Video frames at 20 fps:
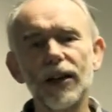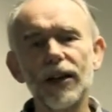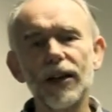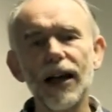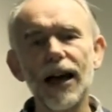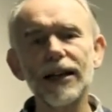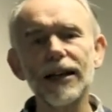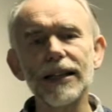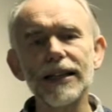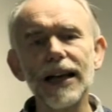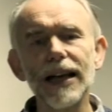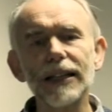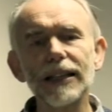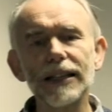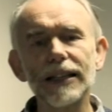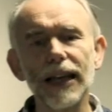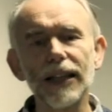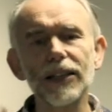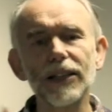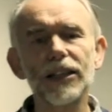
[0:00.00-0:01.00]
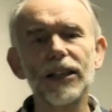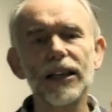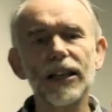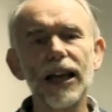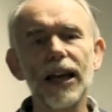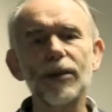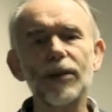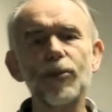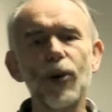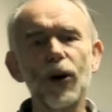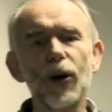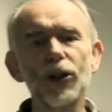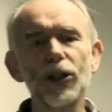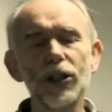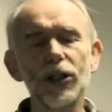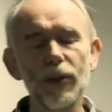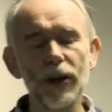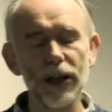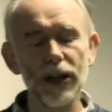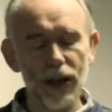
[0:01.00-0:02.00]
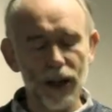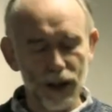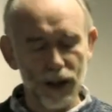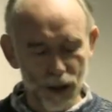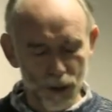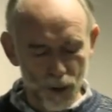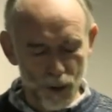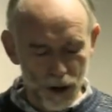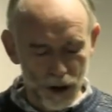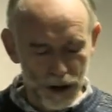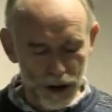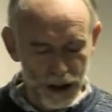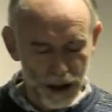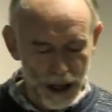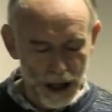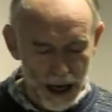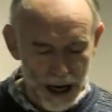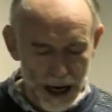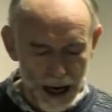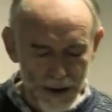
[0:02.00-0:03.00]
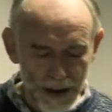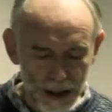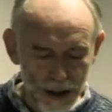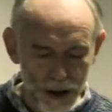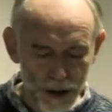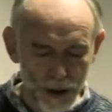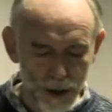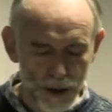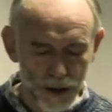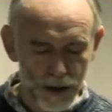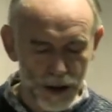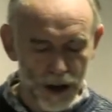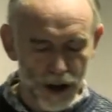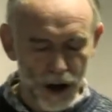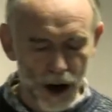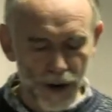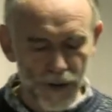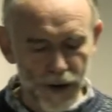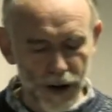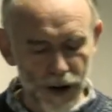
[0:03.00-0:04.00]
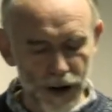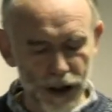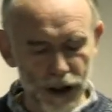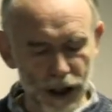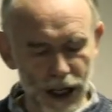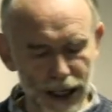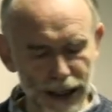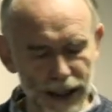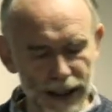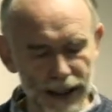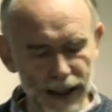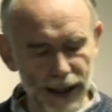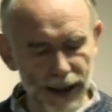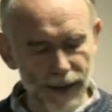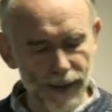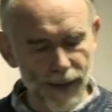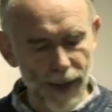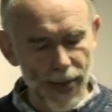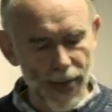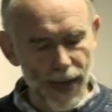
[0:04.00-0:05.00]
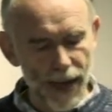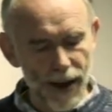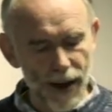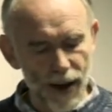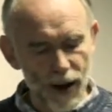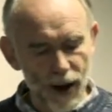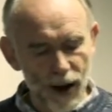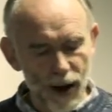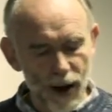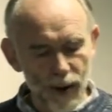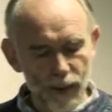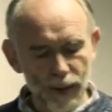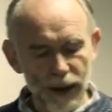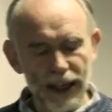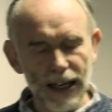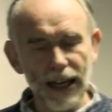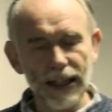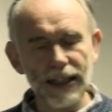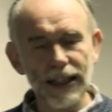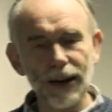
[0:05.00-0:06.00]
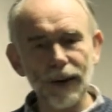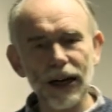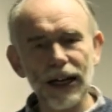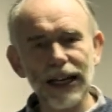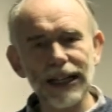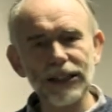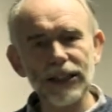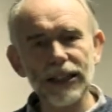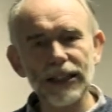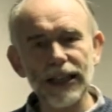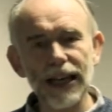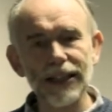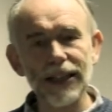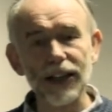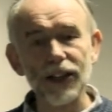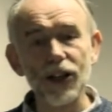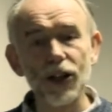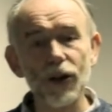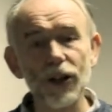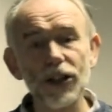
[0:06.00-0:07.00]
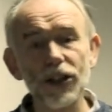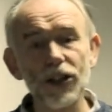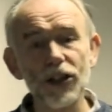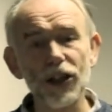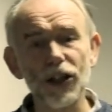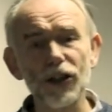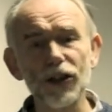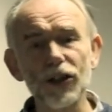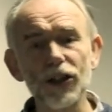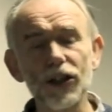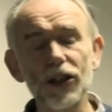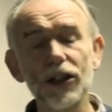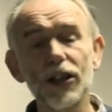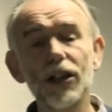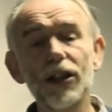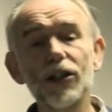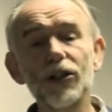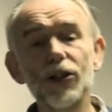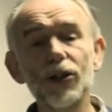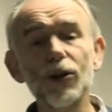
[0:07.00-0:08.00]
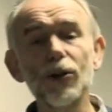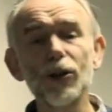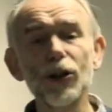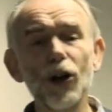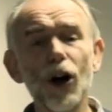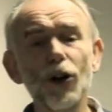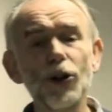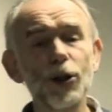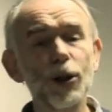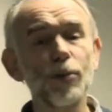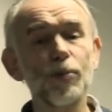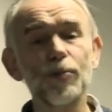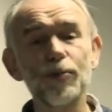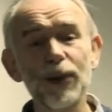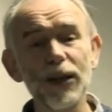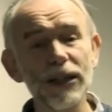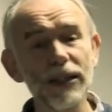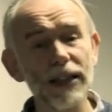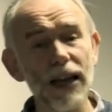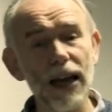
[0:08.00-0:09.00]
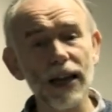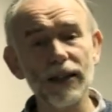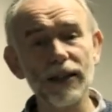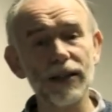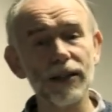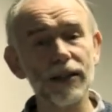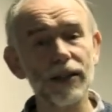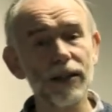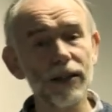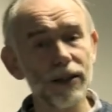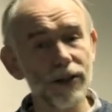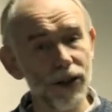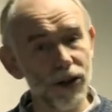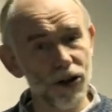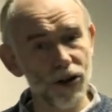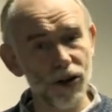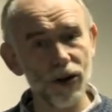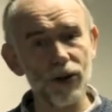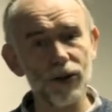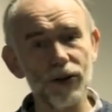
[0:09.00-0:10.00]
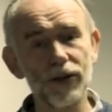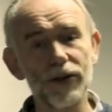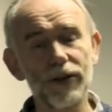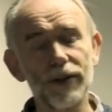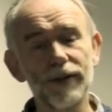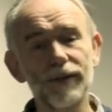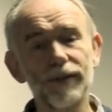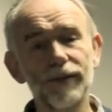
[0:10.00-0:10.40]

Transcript: And in that sense, it points me towards the truth of Christianity. But yet, I would like to say that Christians do not possess the truth.